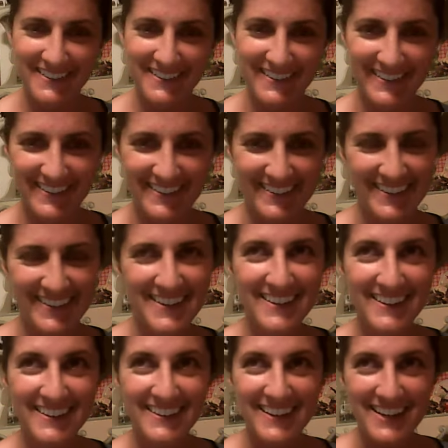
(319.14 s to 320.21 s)

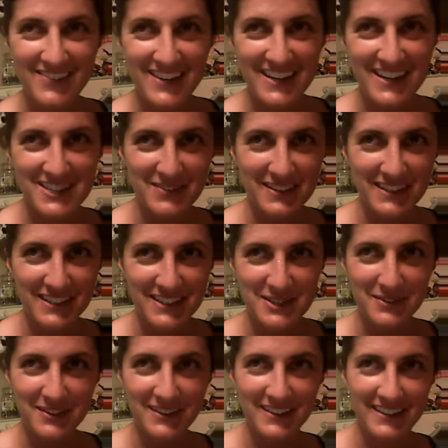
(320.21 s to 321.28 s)
Looking at my husband because he's
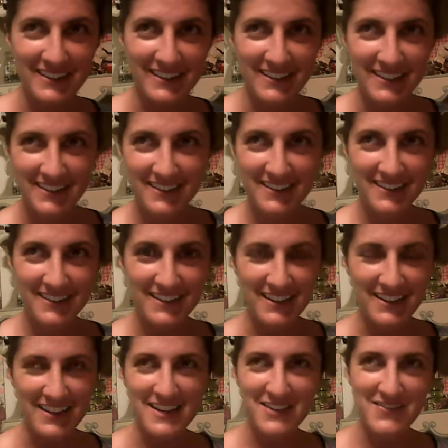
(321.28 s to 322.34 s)
probably gonna
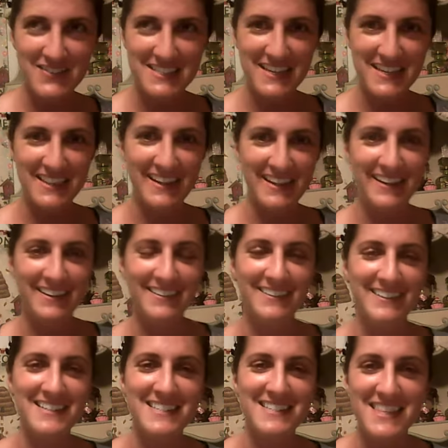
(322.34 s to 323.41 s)
not like me saying that
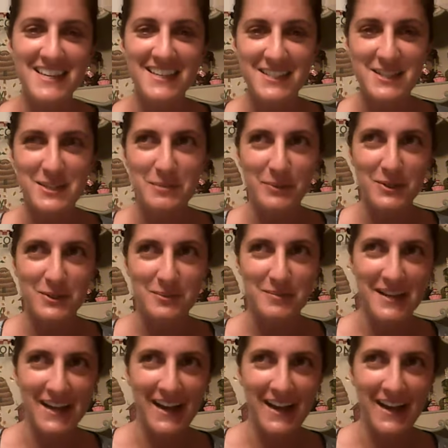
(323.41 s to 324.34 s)
I guess he thinks he spoils me.